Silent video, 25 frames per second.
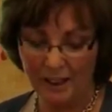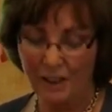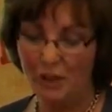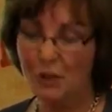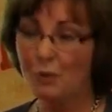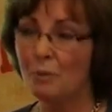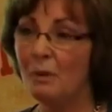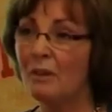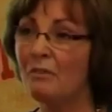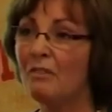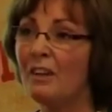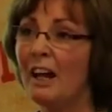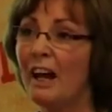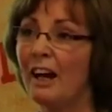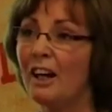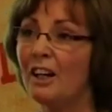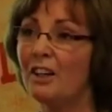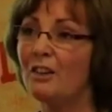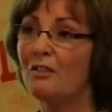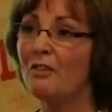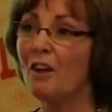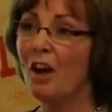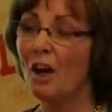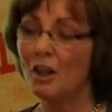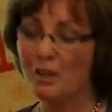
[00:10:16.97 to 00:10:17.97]
So we have
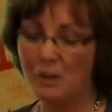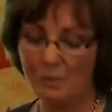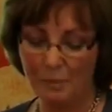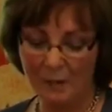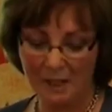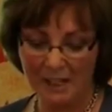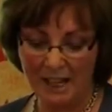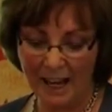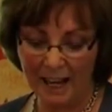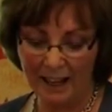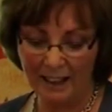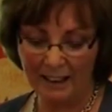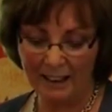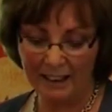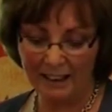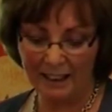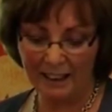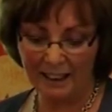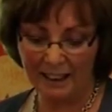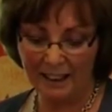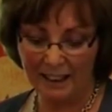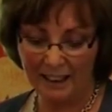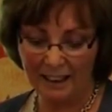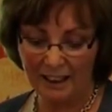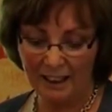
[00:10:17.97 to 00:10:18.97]
narrative
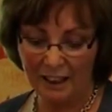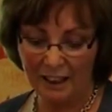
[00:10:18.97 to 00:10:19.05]
hospitality.